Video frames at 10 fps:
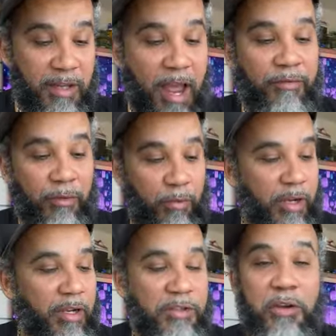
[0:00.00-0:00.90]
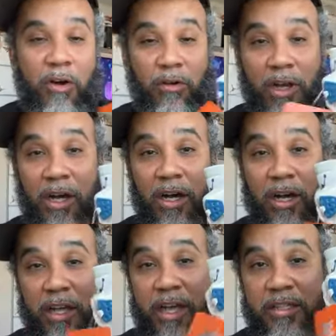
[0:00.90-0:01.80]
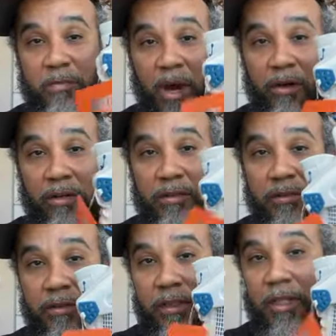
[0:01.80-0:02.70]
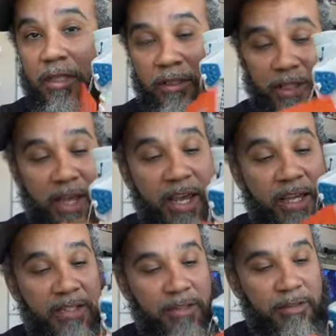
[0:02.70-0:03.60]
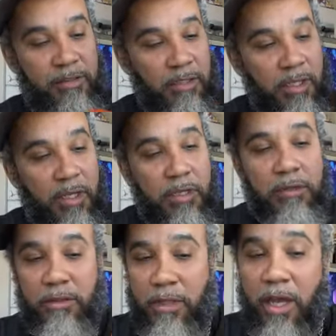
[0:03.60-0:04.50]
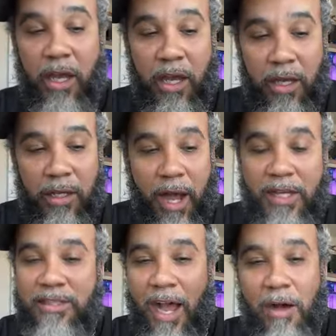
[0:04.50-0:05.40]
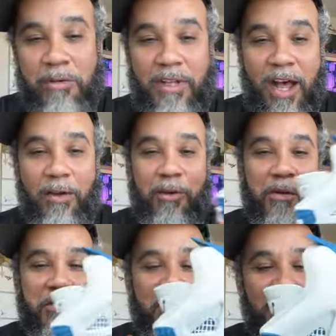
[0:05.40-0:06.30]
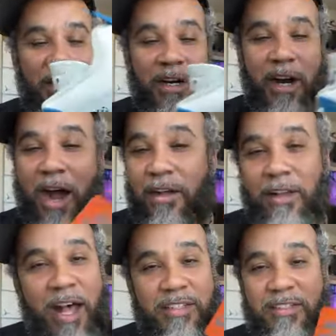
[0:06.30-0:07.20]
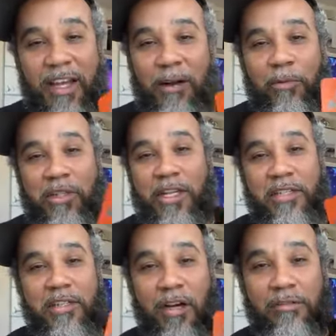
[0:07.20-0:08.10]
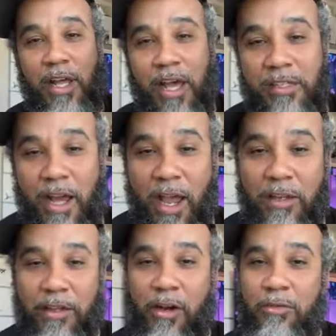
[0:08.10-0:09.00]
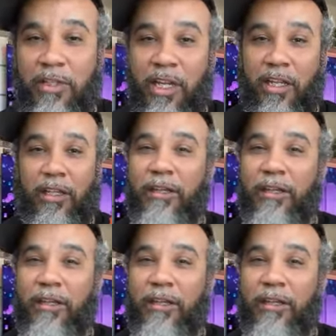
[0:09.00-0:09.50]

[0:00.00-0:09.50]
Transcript: Like, for real, you going to love these murder. These? Yeah, I I was I don't know if you was in here. I I slept with these Jones last night. No diddy.